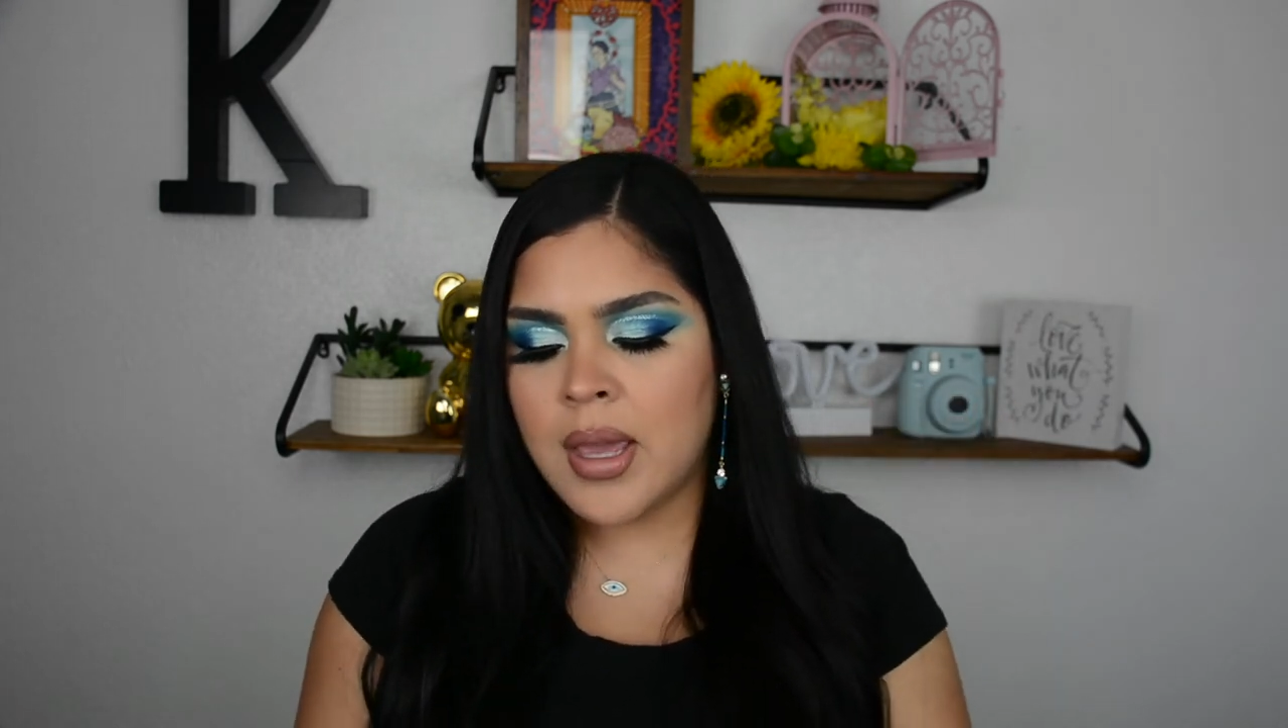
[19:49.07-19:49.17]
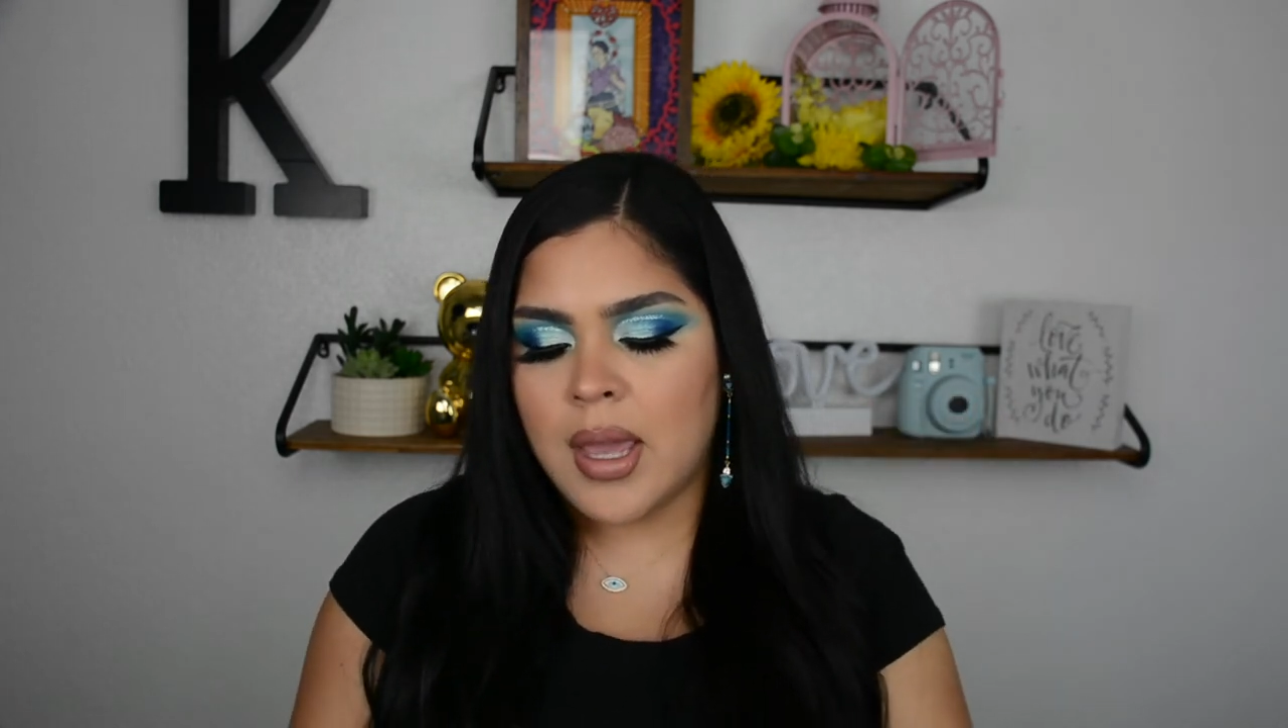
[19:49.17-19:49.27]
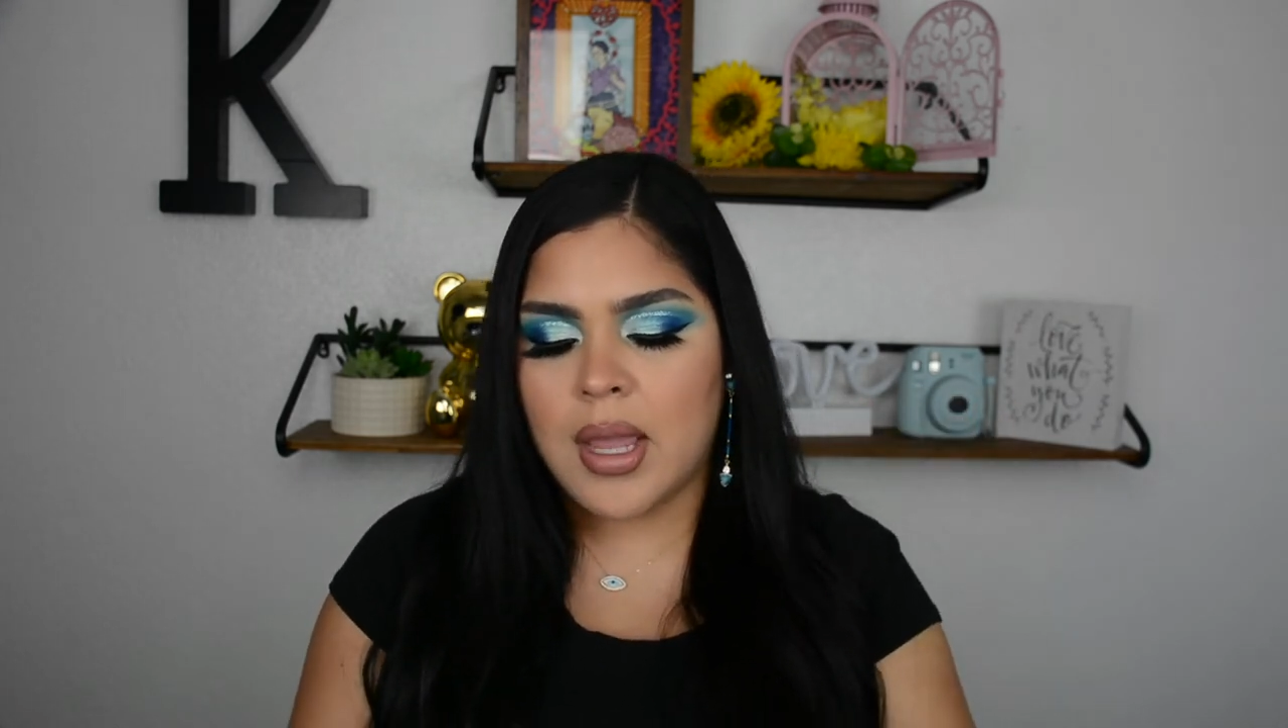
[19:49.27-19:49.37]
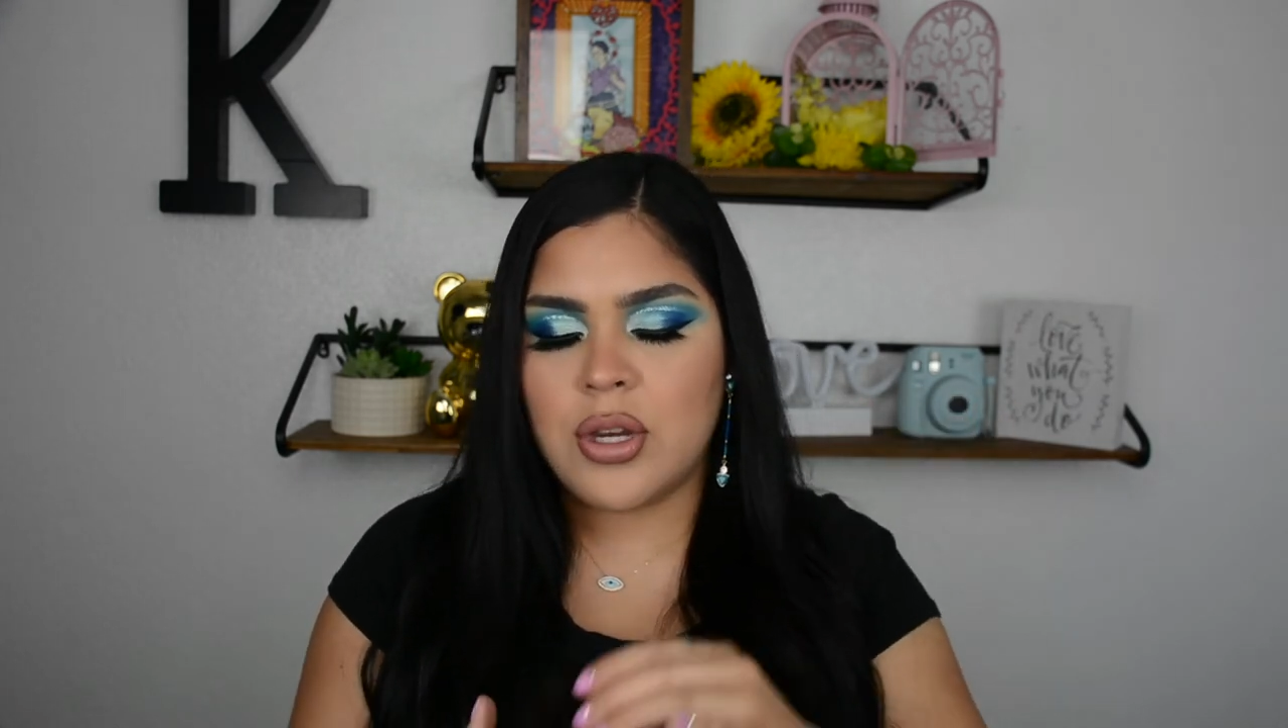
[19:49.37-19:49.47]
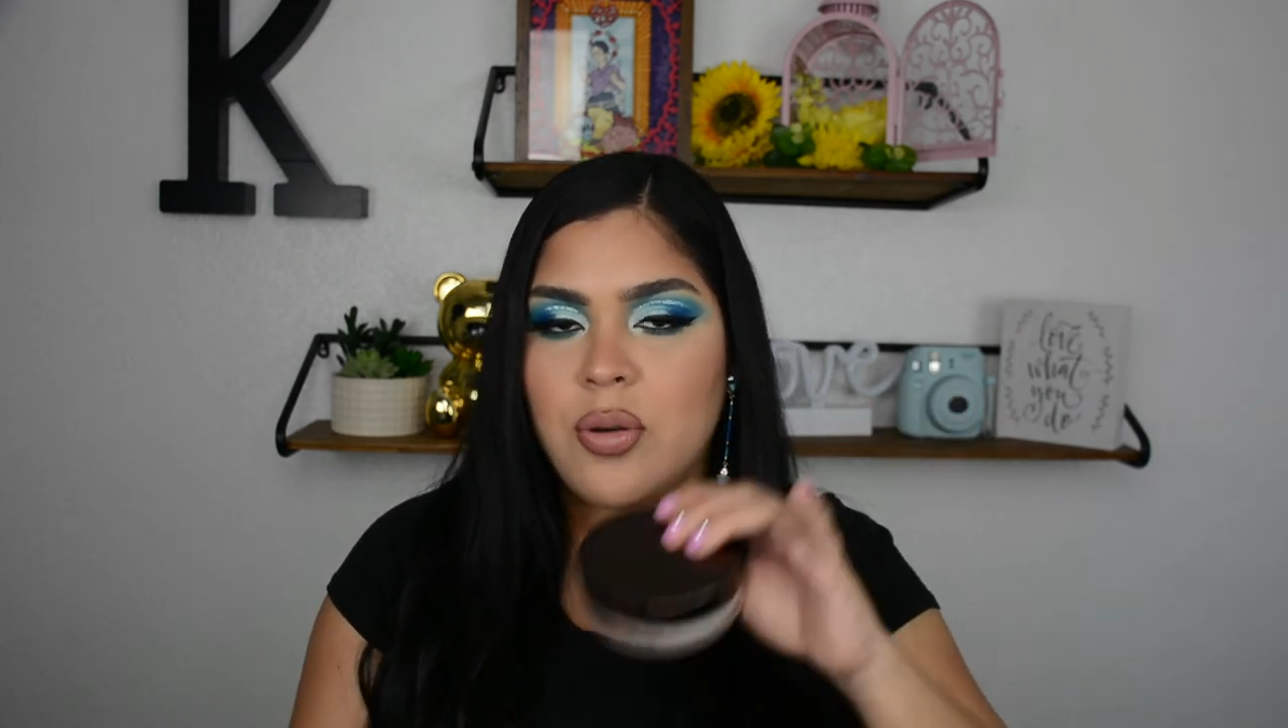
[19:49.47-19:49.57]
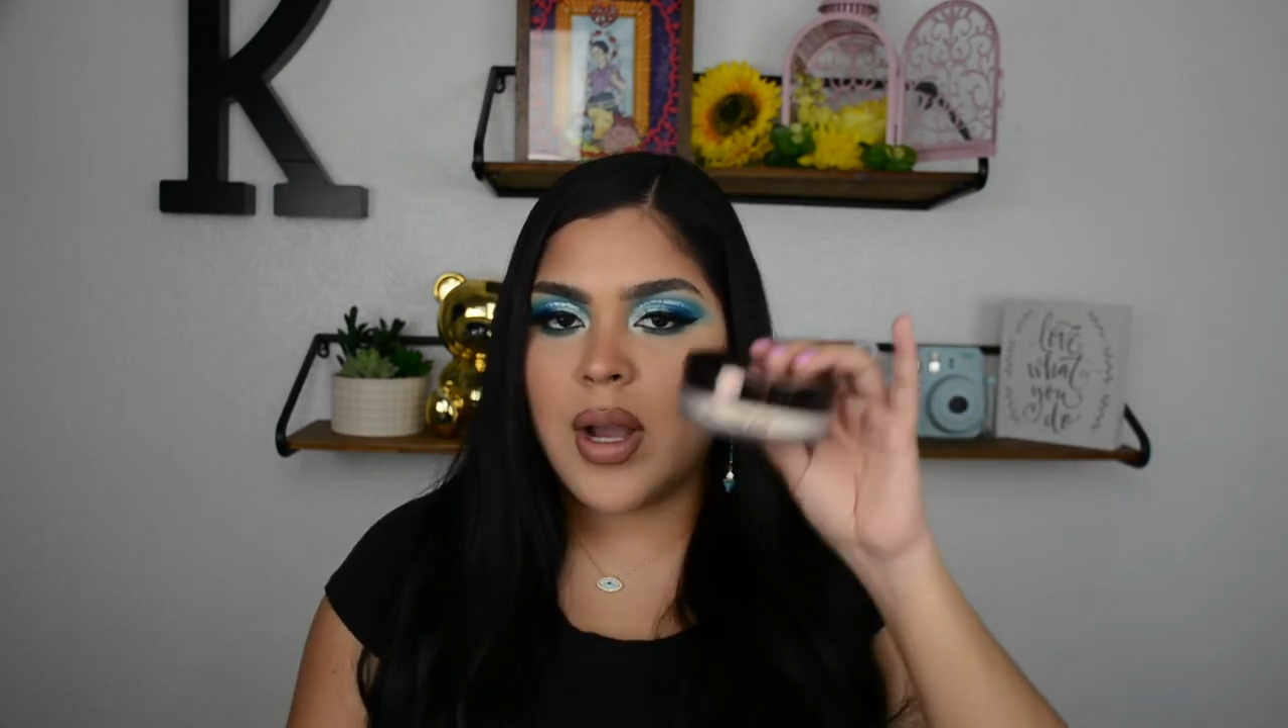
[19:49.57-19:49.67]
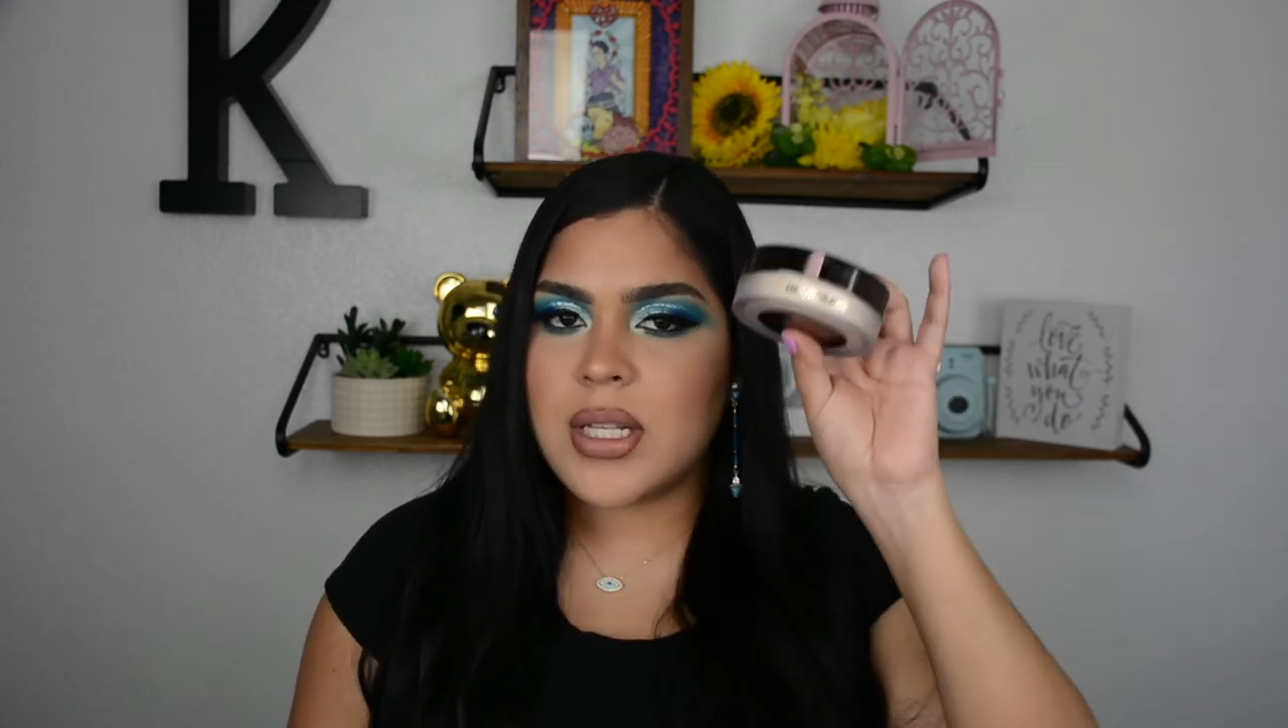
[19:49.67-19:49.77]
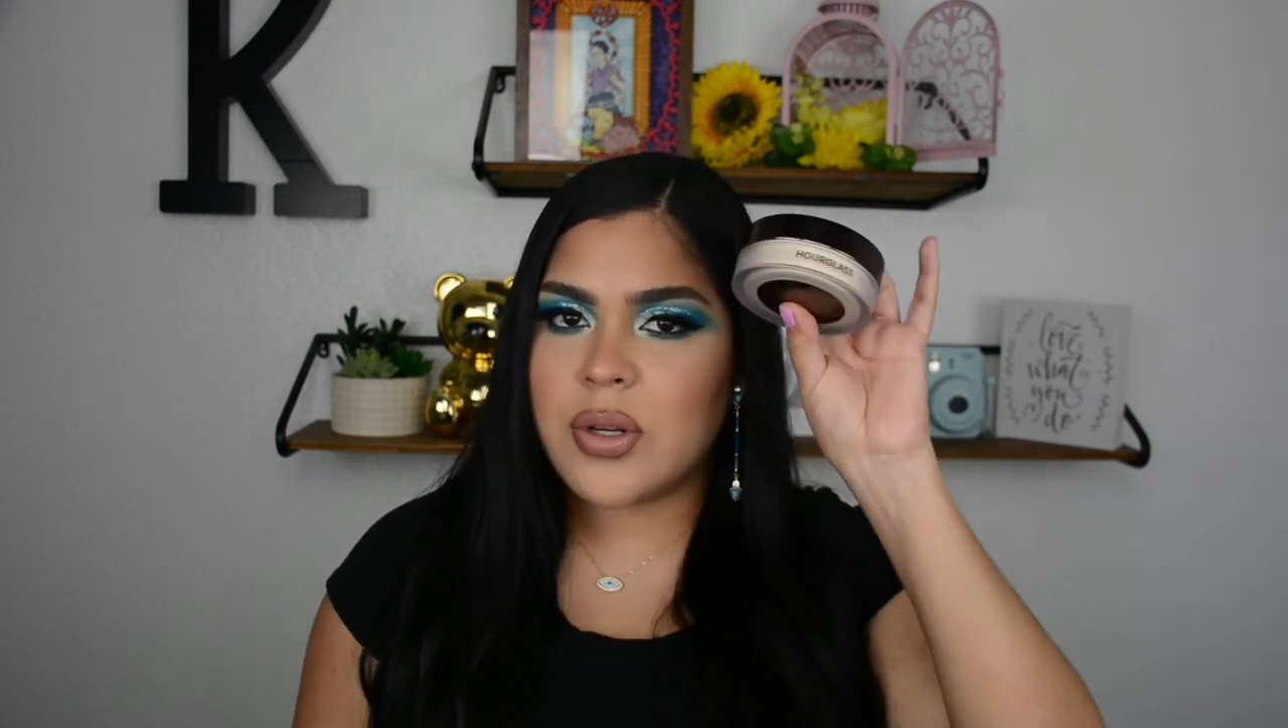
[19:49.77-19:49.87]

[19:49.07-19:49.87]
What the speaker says: And you guys